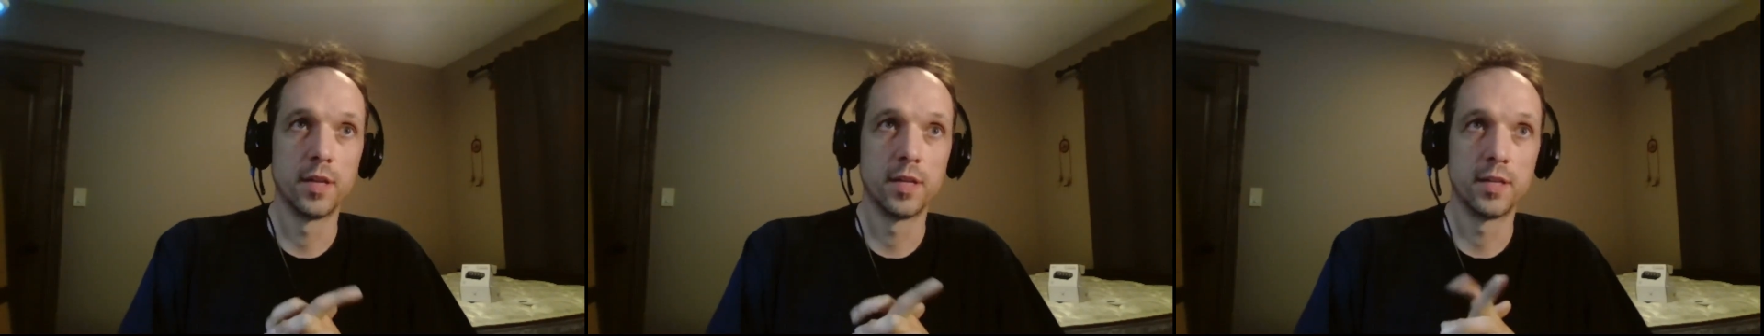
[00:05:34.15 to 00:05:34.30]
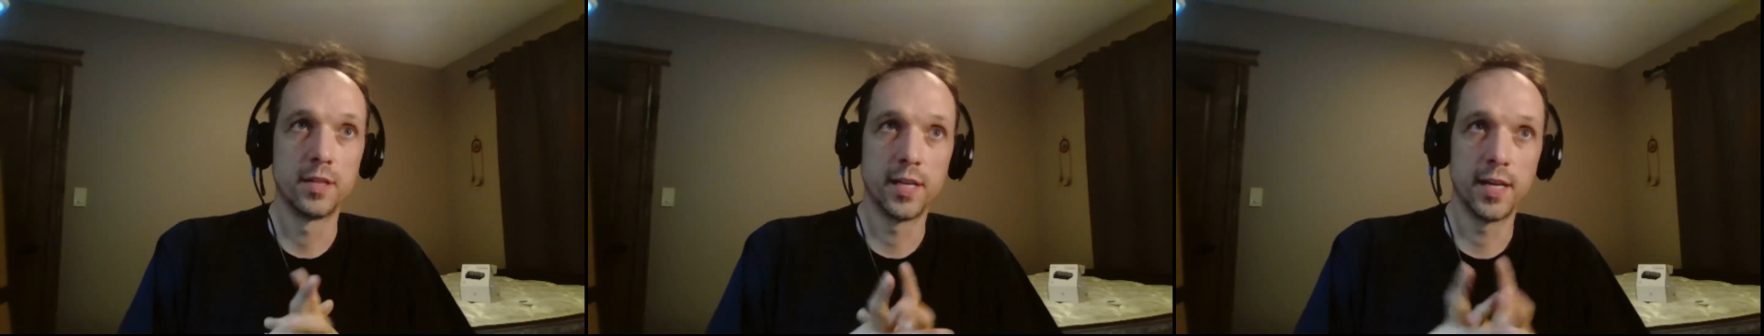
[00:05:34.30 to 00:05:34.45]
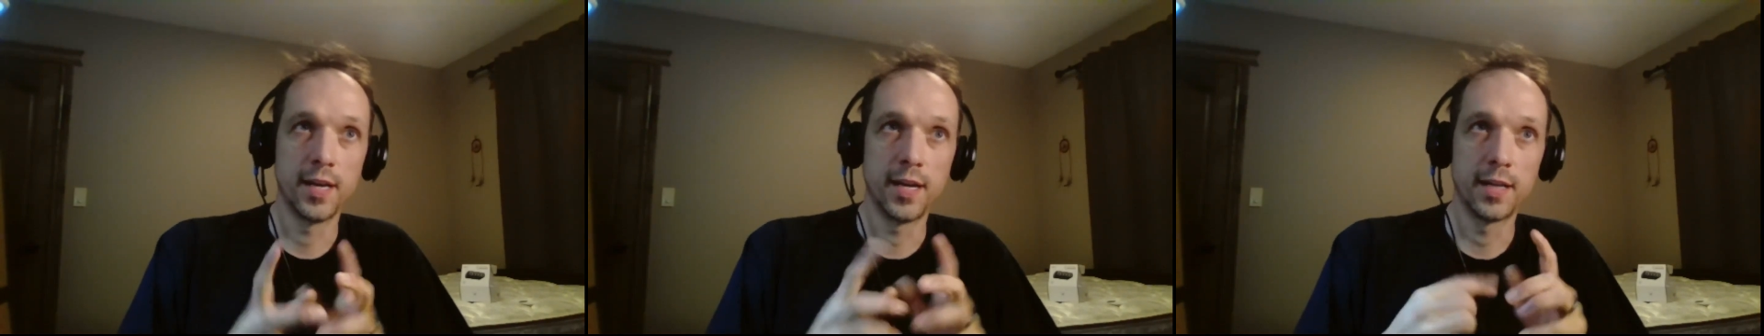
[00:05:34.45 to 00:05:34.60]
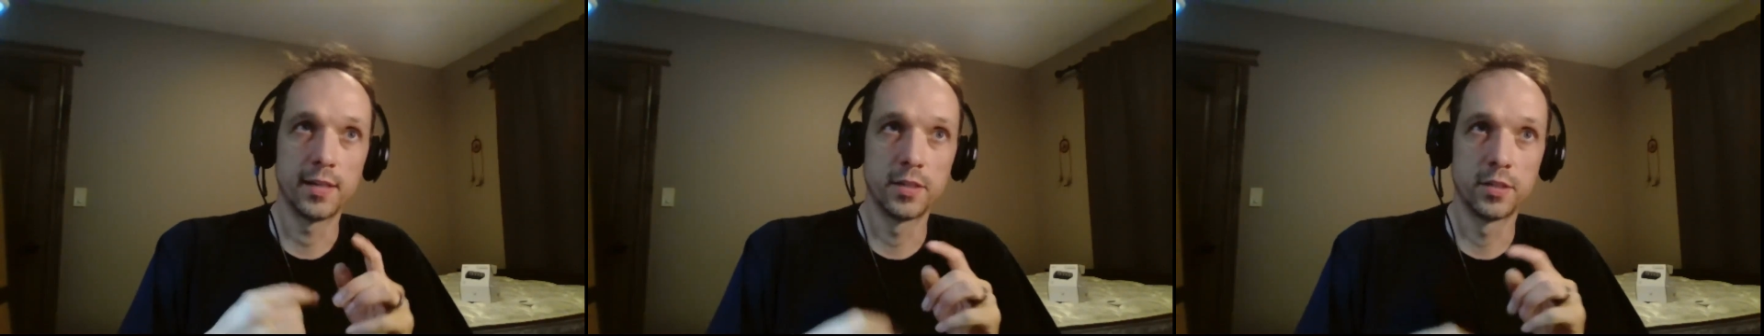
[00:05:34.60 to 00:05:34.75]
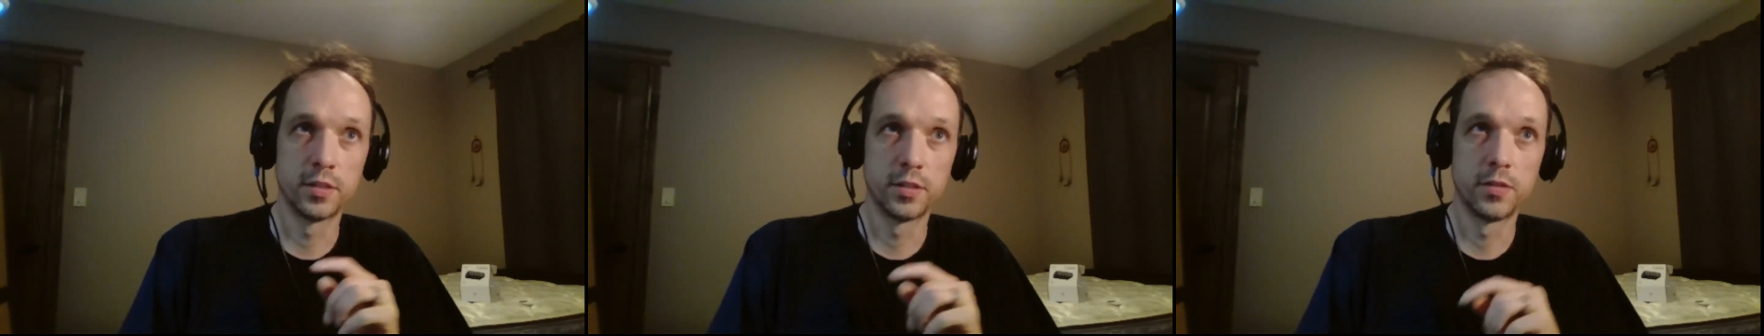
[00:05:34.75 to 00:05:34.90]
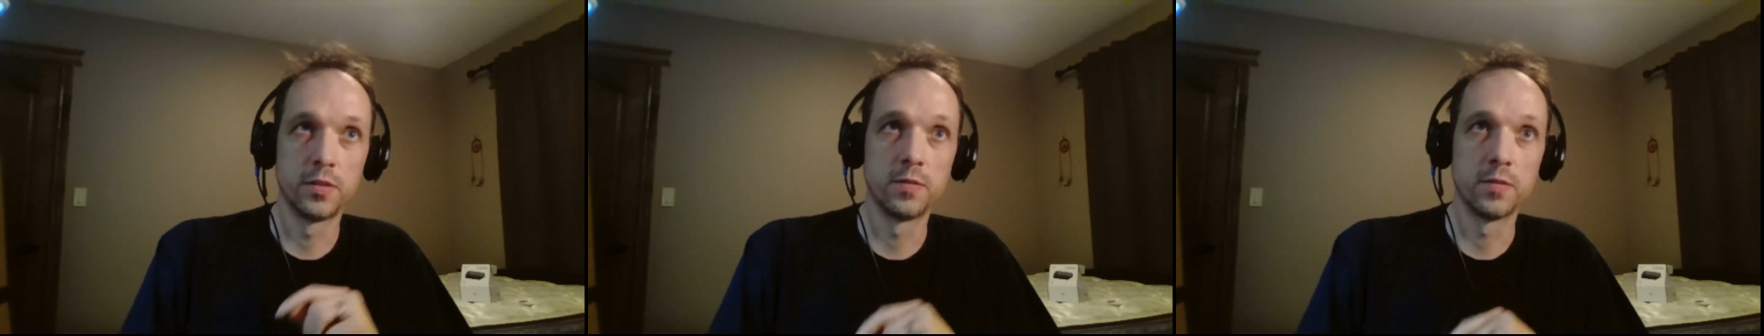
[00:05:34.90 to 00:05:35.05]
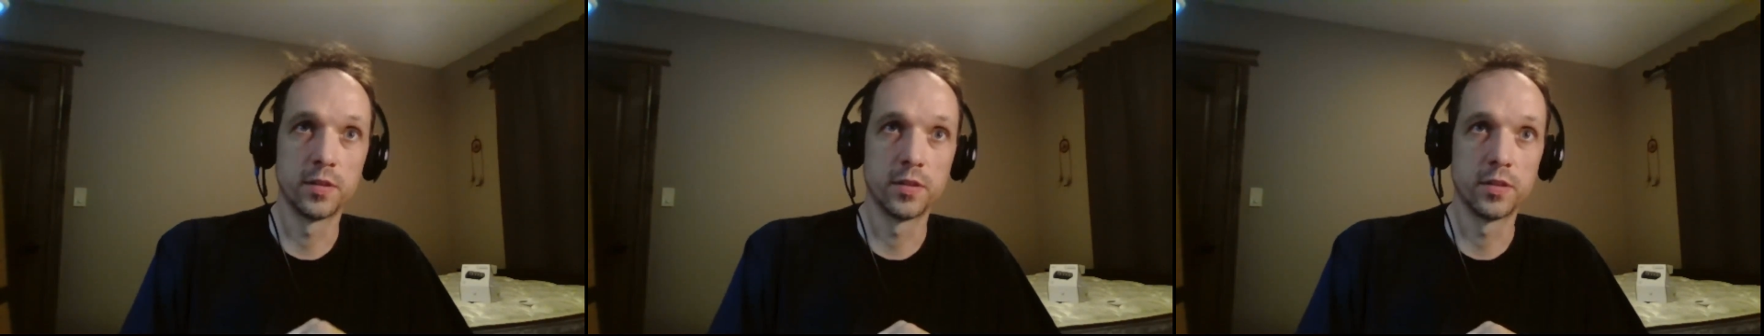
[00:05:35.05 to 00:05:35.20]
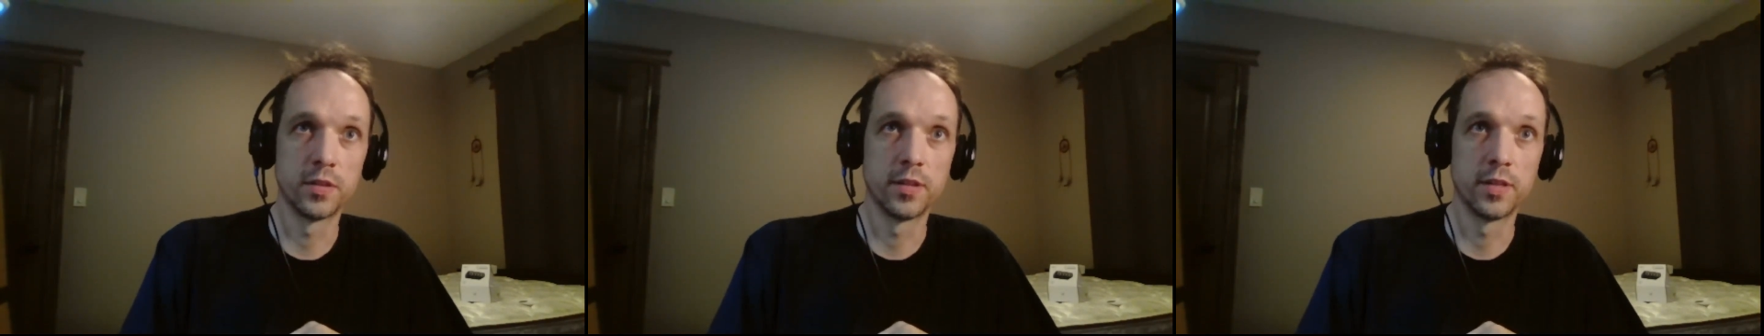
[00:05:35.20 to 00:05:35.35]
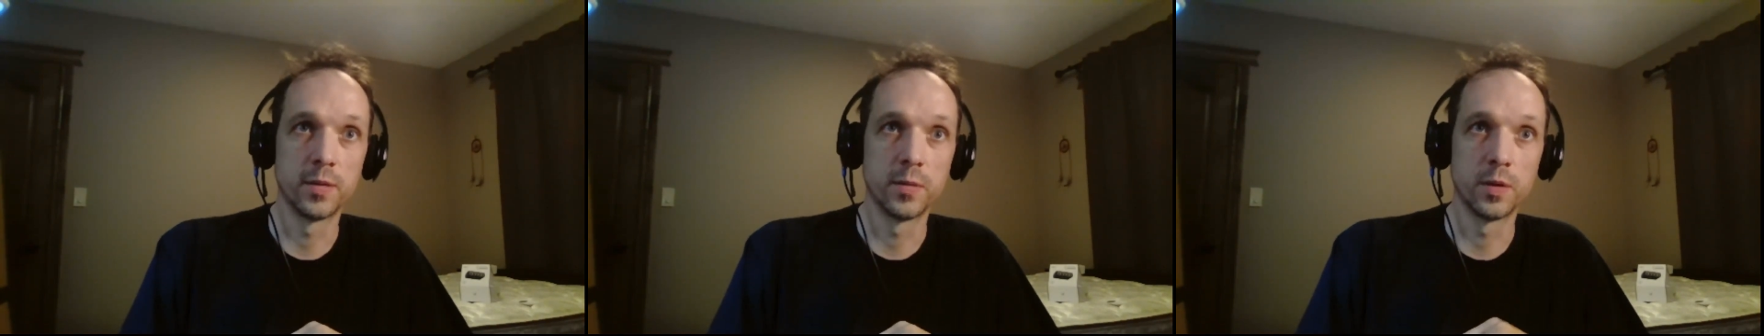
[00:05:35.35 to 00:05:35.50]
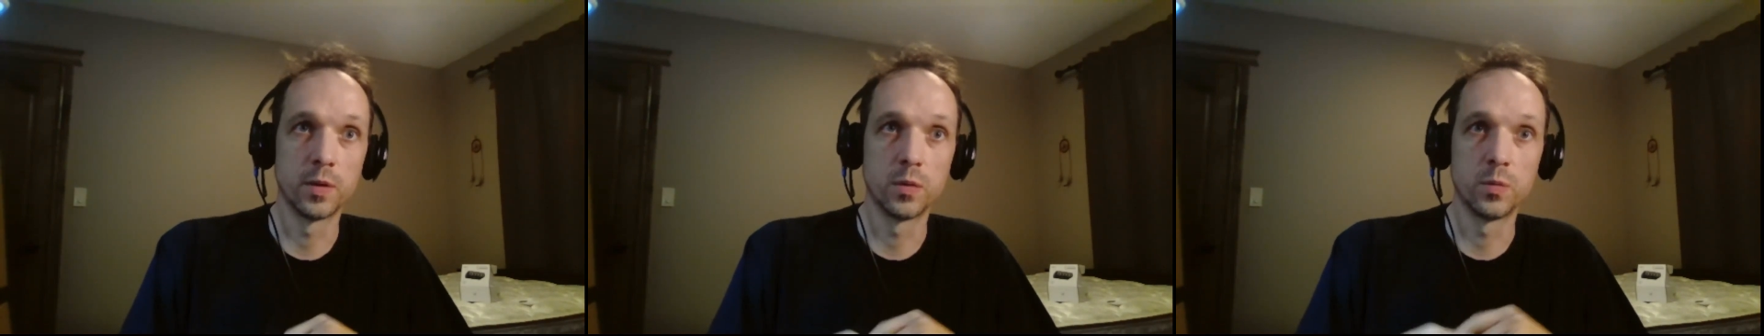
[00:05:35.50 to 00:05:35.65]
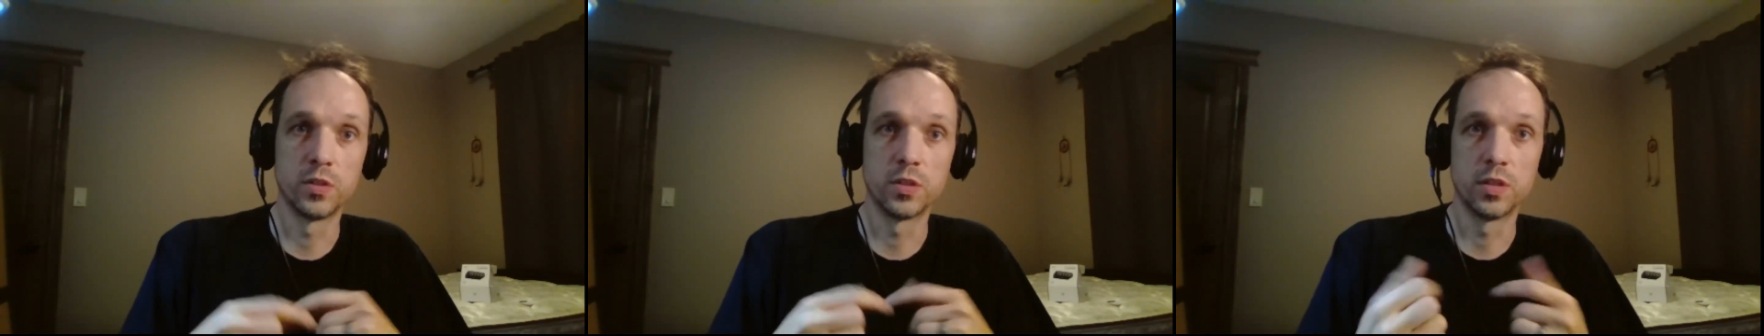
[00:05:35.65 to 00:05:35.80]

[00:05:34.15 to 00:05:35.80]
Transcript: it attached to the rest of the network,